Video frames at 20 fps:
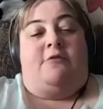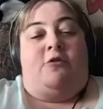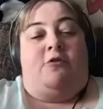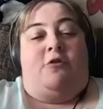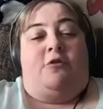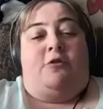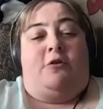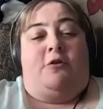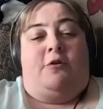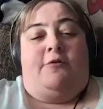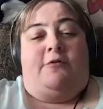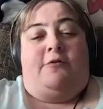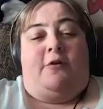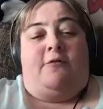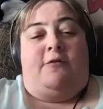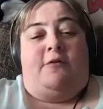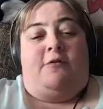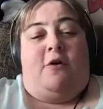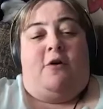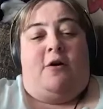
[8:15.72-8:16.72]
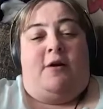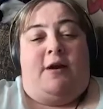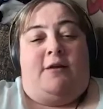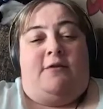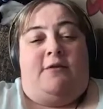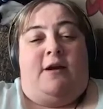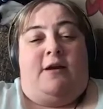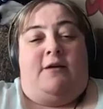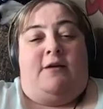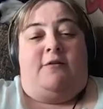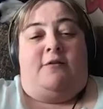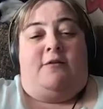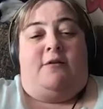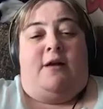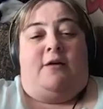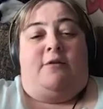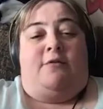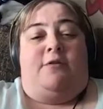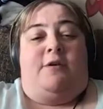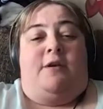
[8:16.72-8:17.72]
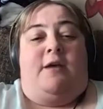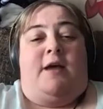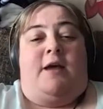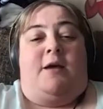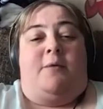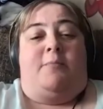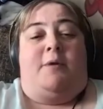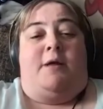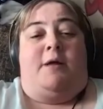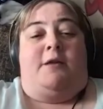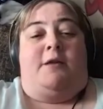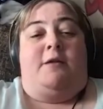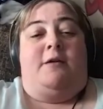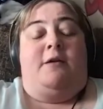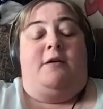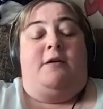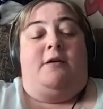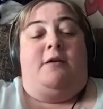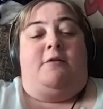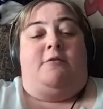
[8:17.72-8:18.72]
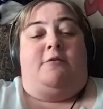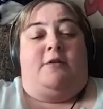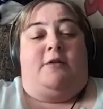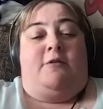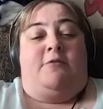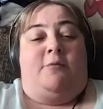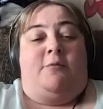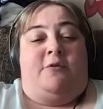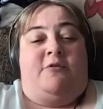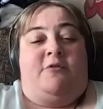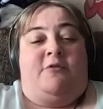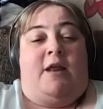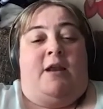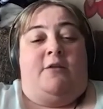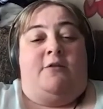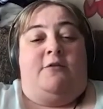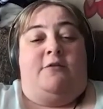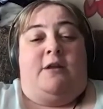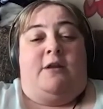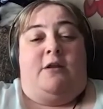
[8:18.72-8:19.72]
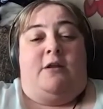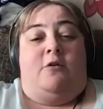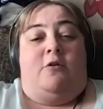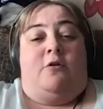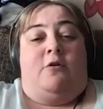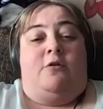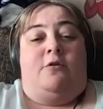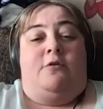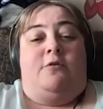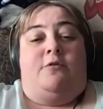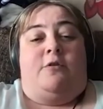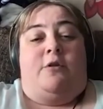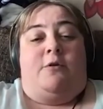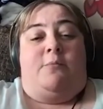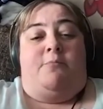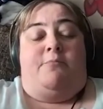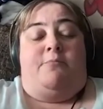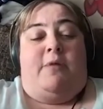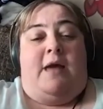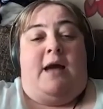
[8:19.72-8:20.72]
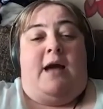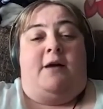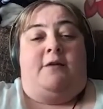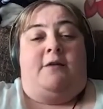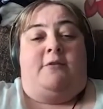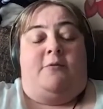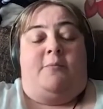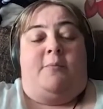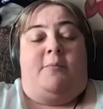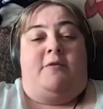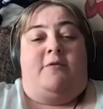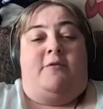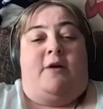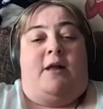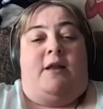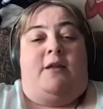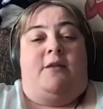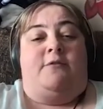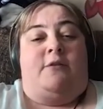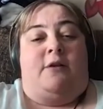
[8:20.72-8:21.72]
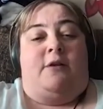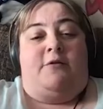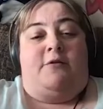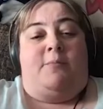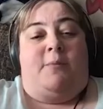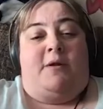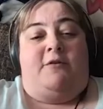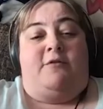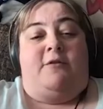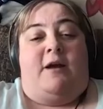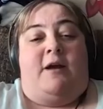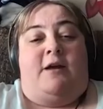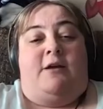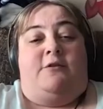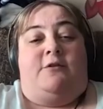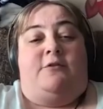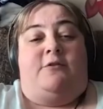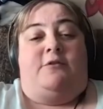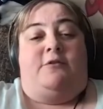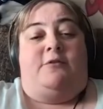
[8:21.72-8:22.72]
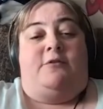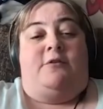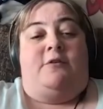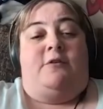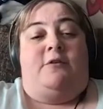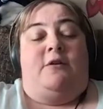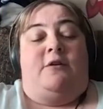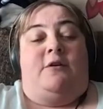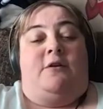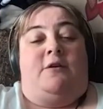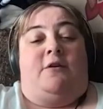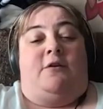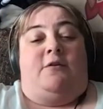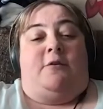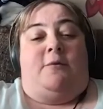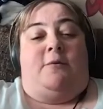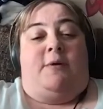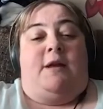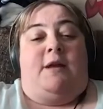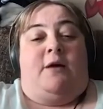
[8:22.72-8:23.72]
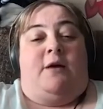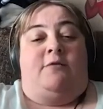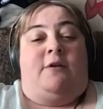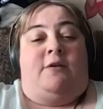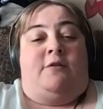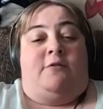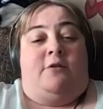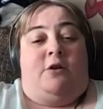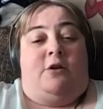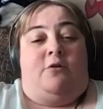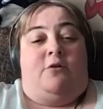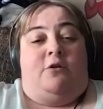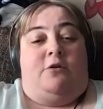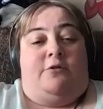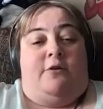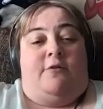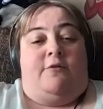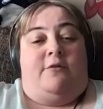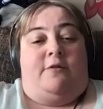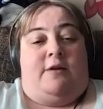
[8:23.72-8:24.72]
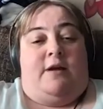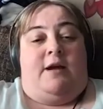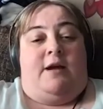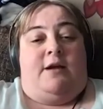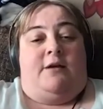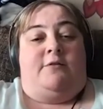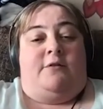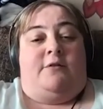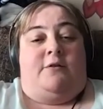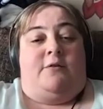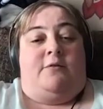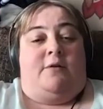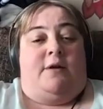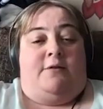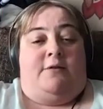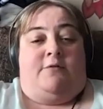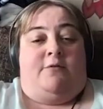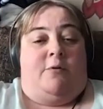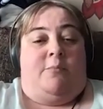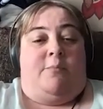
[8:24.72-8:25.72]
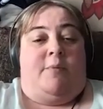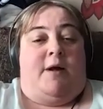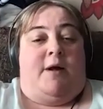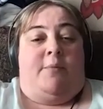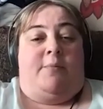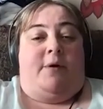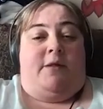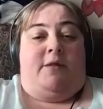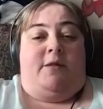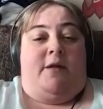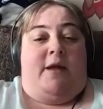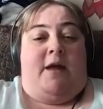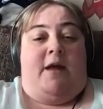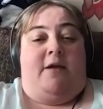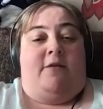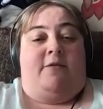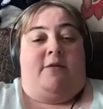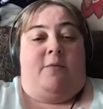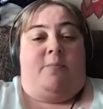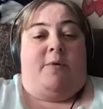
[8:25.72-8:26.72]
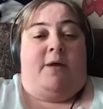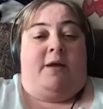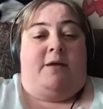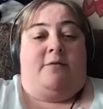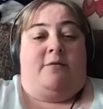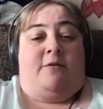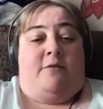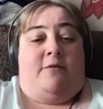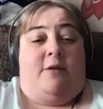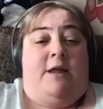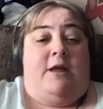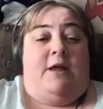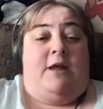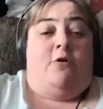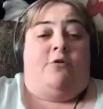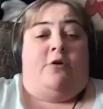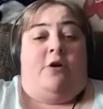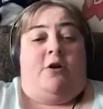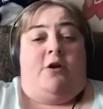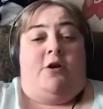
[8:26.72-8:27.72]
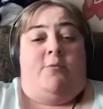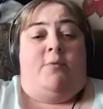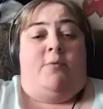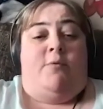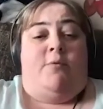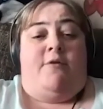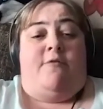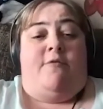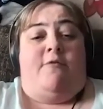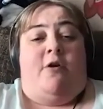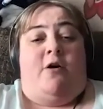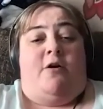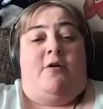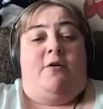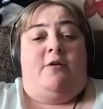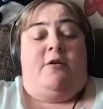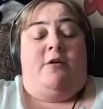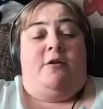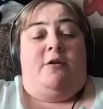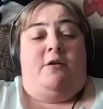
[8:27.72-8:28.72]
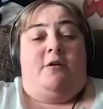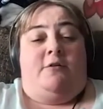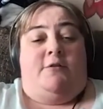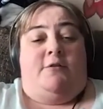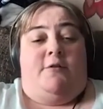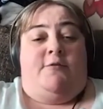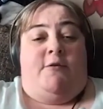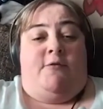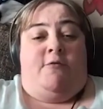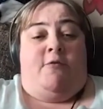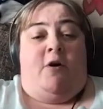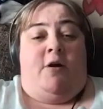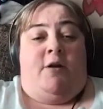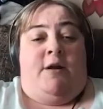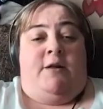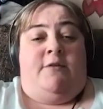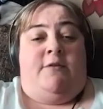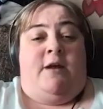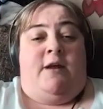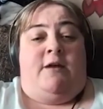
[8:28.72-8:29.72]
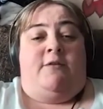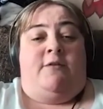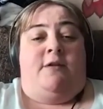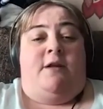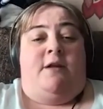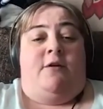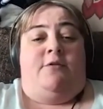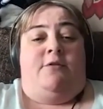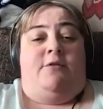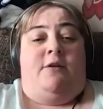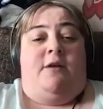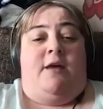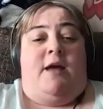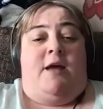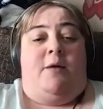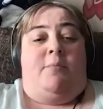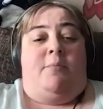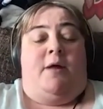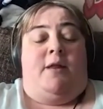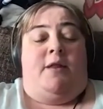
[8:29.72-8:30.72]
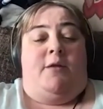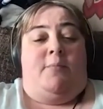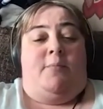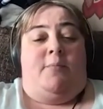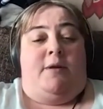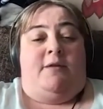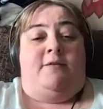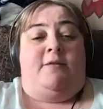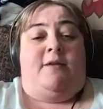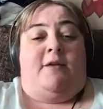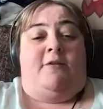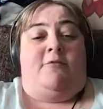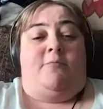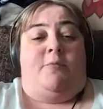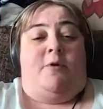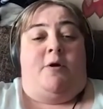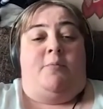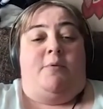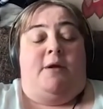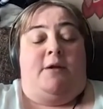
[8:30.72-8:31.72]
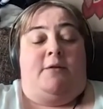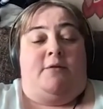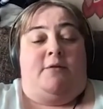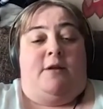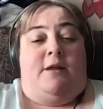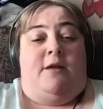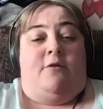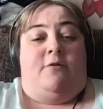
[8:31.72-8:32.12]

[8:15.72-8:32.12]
good enough. So if he's got an education, health and care plan, so this was challenged in law. The act has been challenged and it's been changed. So it now says the local authority has to abide by the HCPs. It's a legal document what you've got. So if you've got an education, health and care plan, they've been assessed properly, it's a legal